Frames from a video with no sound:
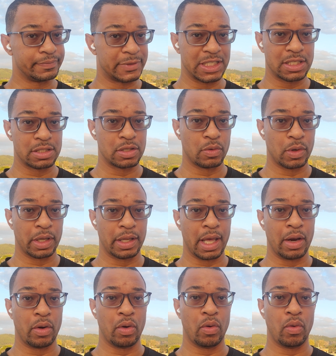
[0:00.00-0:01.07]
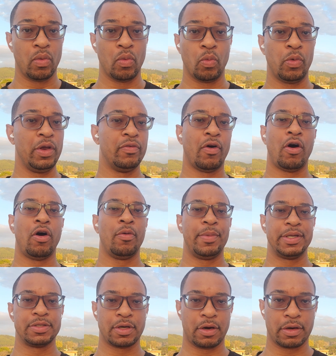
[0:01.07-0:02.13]
this is the one that we've all
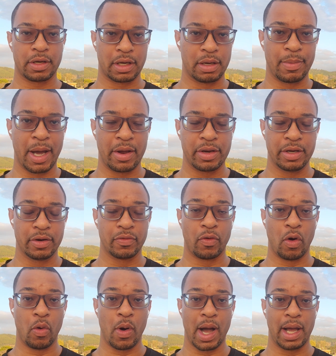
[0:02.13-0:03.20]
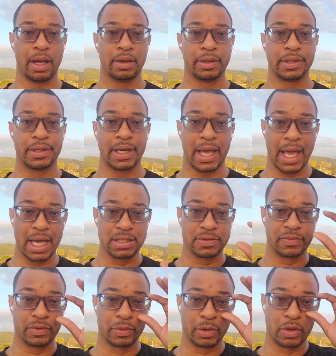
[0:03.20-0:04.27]
been talking about here for a while. And as
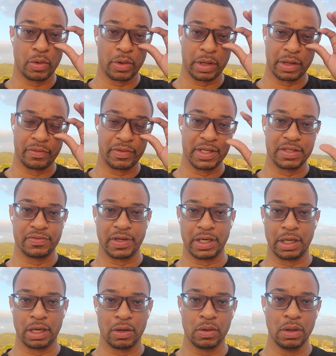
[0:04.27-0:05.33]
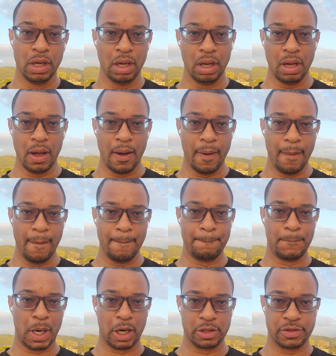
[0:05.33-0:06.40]
of the recording of this video,
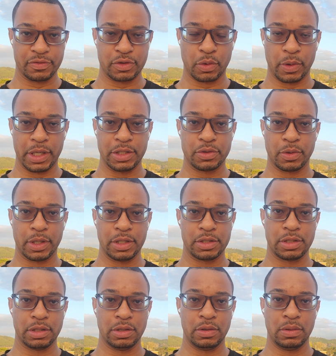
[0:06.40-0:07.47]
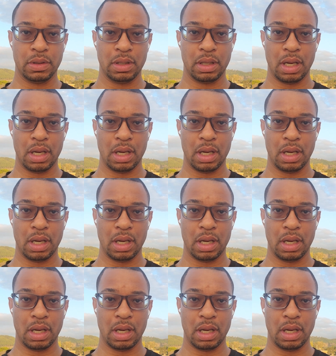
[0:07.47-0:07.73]
March of 2022,